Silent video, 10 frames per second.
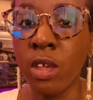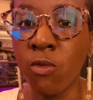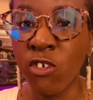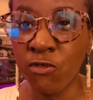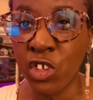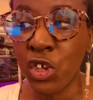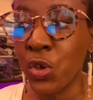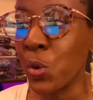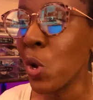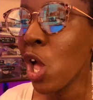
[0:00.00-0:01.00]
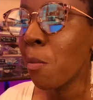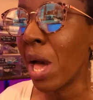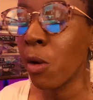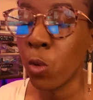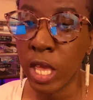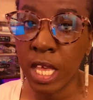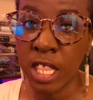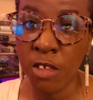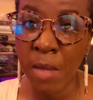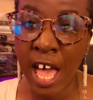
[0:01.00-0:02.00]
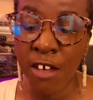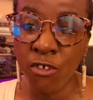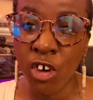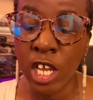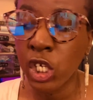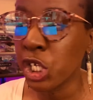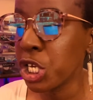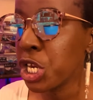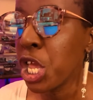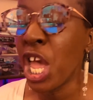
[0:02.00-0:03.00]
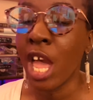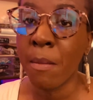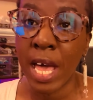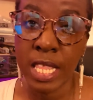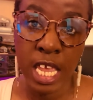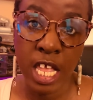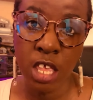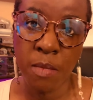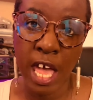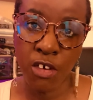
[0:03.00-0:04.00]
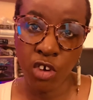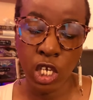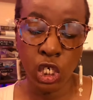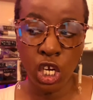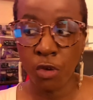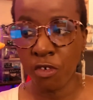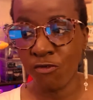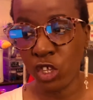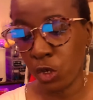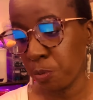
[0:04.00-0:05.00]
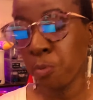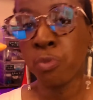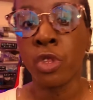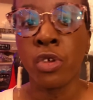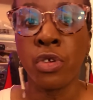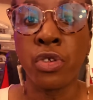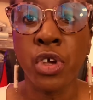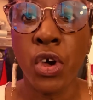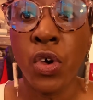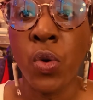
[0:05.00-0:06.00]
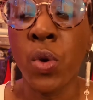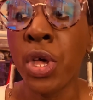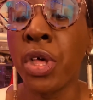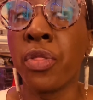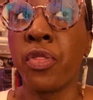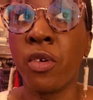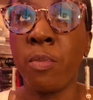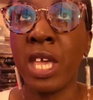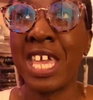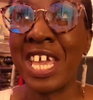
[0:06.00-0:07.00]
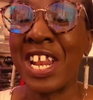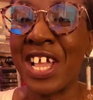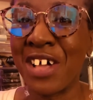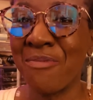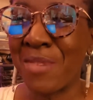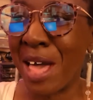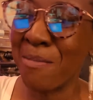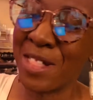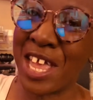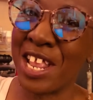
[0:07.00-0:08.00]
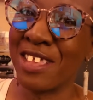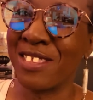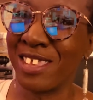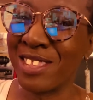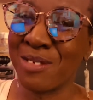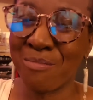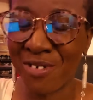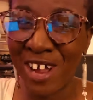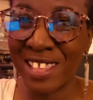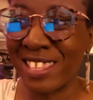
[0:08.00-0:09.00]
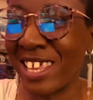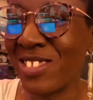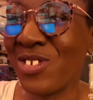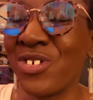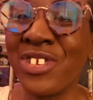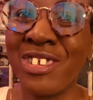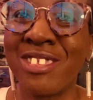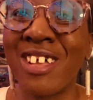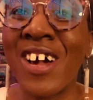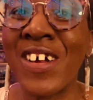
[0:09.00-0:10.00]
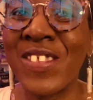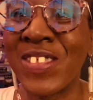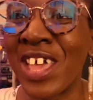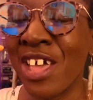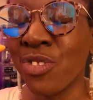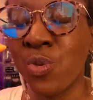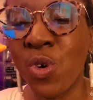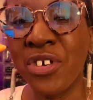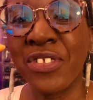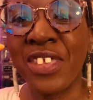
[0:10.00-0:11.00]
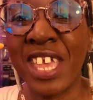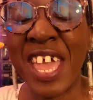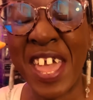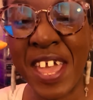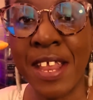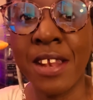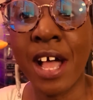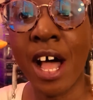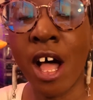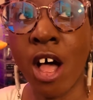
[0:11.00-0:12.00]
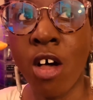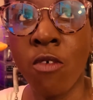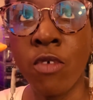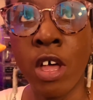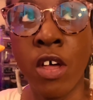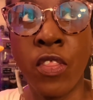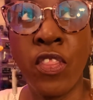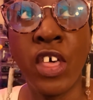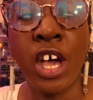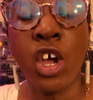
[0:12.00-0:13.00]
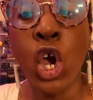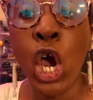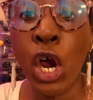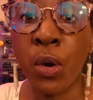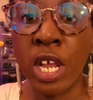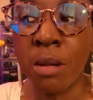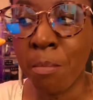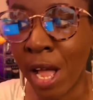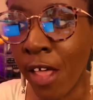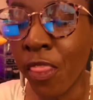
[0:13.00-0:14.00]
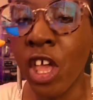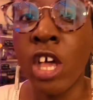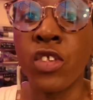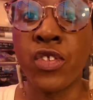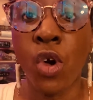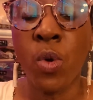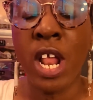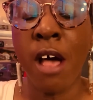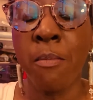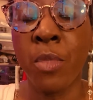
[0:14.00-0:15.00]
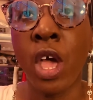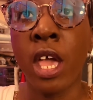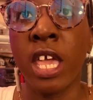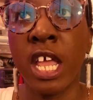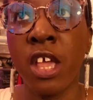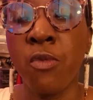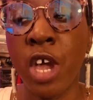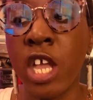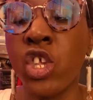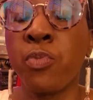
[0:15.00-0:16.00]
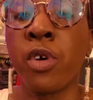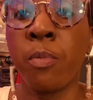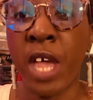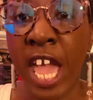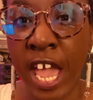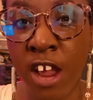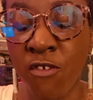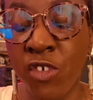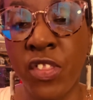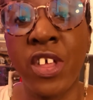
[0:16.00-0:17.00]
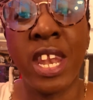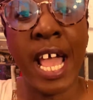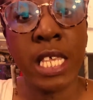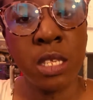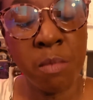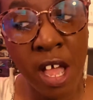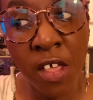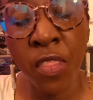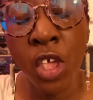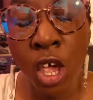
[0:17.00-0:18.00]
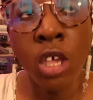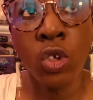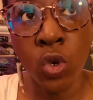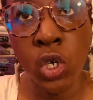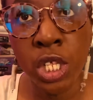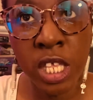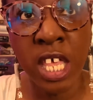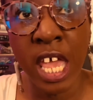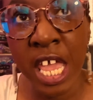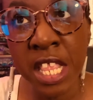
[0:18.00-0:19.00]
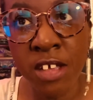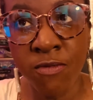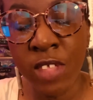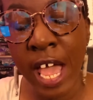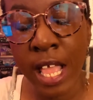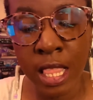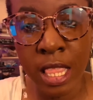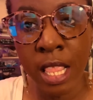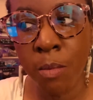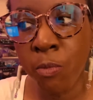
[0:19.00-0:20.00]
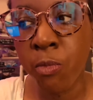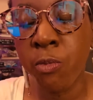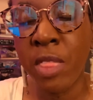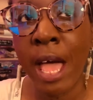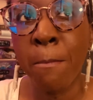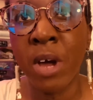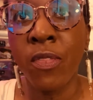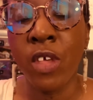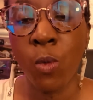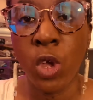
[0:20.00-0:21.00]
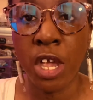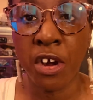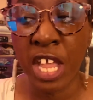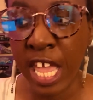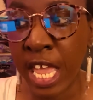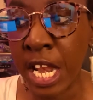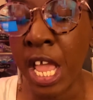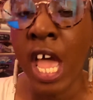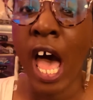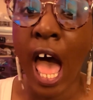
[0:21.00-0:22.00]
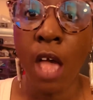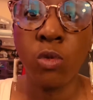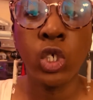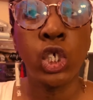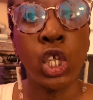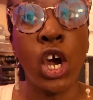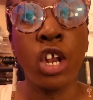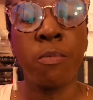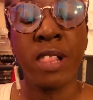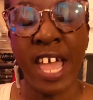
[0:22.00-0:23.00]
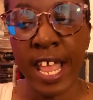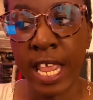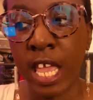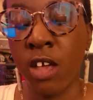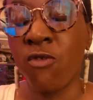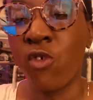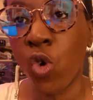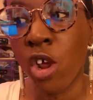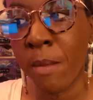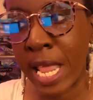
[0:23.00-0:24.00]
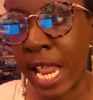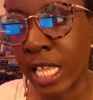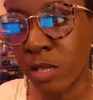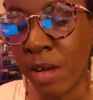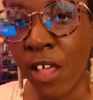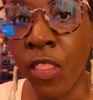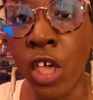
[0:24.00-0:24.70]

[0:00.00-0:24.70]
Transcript: review, my weekly migration, and my daily migration and review. So the beginning of my planning system process usually starts towards the end of the current month. So when I'm getting ready to prepare for the next month, usually the end of that month that we are in, I will start planning for my next month.